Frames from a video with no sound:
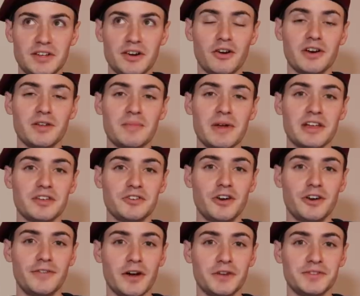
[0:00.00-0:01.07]
did already make a
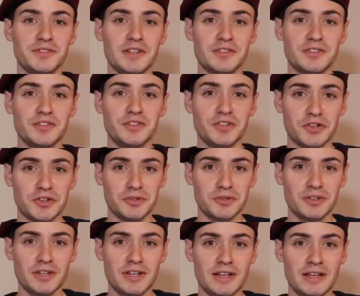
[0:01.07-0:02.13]
Nerf House Season
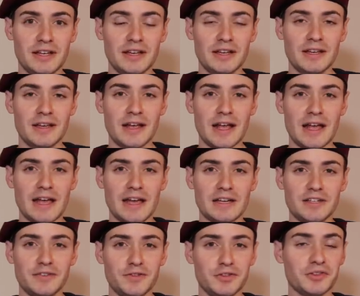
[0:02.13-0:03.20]
2,
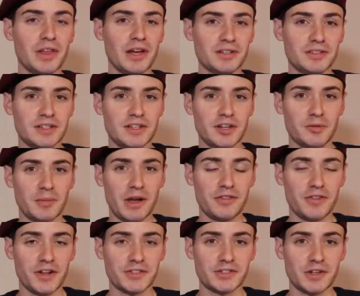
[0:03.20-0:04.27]
and if you'd like to hear my
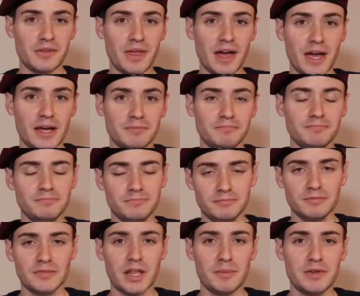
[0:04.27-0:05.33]
thoughts on that,
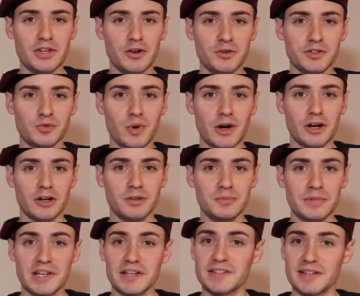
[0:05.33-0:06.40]
let me know as well,
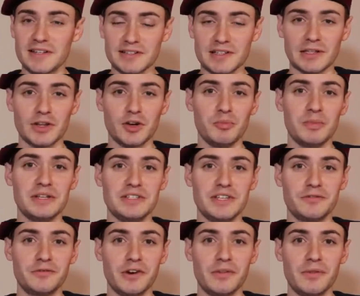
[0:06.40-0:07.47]
because it is a little bit
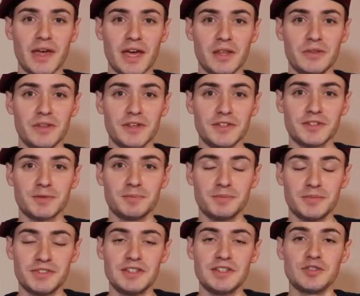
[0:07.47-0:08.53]
different than this
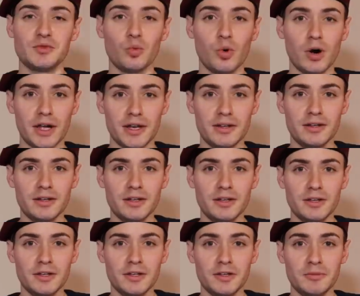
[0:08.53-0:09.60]
Season 1.
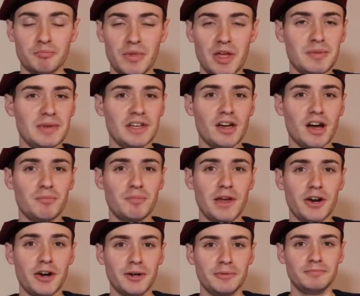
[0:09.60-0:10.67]
Maybe it got
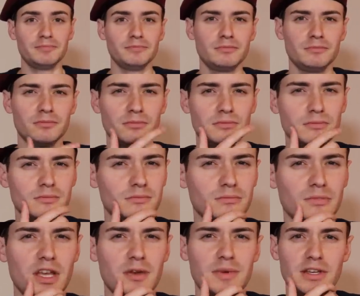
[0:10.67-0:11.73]
better,
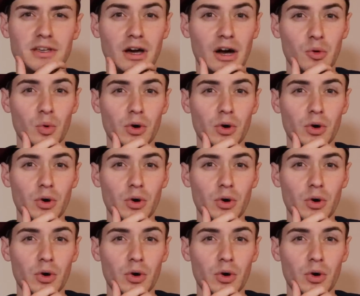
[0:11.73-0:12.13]
maybe it got